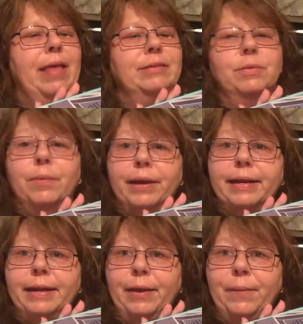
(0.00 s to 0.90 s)
that's what we're
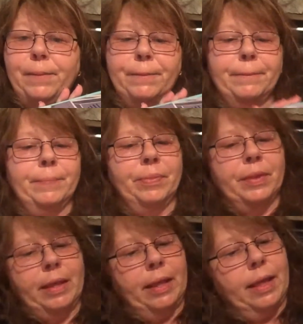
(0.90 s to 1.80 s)
gonna do.
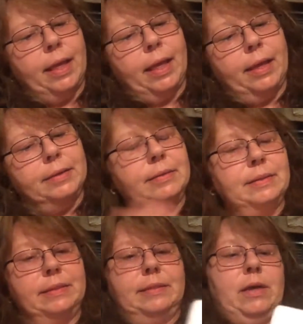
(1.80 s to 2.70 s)

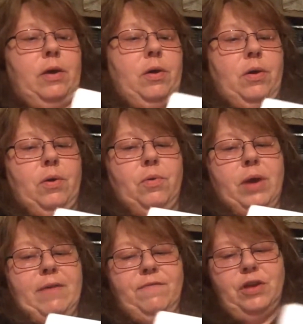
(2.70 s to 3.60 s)

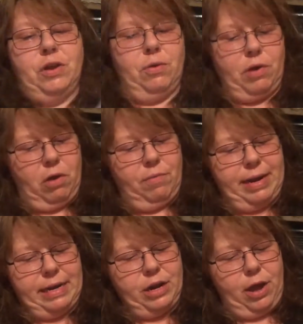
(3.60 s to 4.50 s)
So if you don't
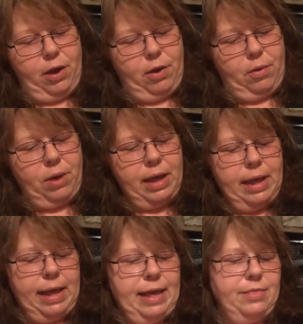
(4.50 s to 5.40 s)
already know,
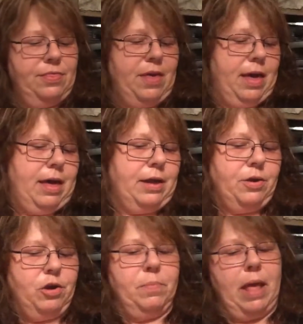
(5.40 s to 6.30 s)
the
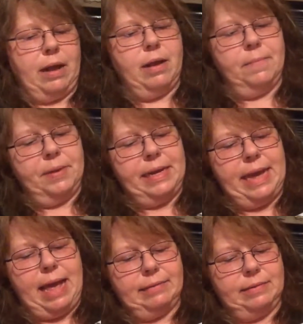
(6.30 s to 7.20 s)
Nerd Block
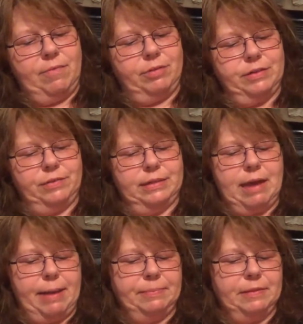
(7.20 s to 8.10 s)
company has several different
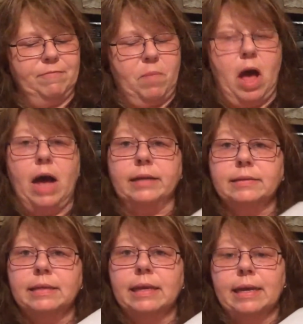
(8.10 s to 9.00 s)
types of
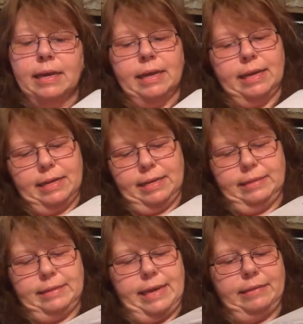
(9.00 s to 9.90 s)
box. It
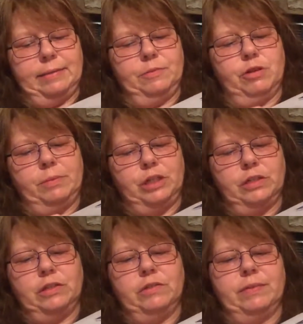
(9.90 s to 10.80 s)
is a
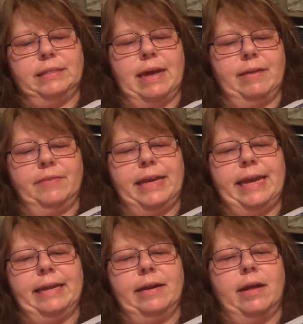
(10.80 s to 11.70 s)
subscription service out of
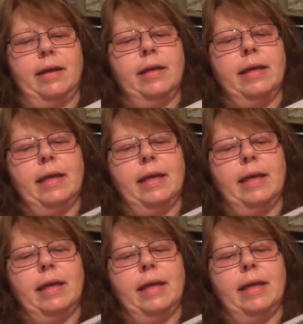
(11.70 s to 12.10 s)
Canada,